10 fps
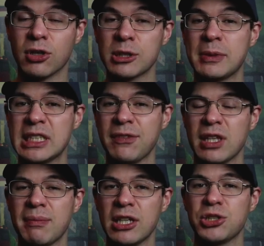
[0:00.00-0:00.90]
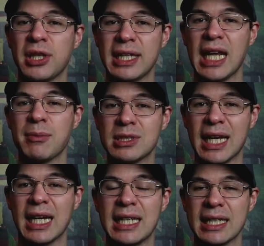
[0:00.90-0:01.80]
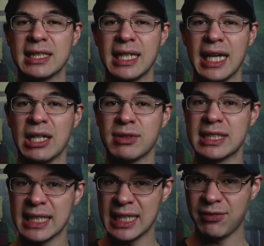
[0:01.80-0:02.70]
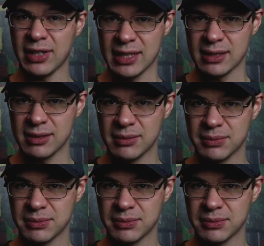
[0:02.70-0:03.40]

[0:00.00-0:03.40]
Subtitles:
More specifically, make sure that name is not connected to anyone significant.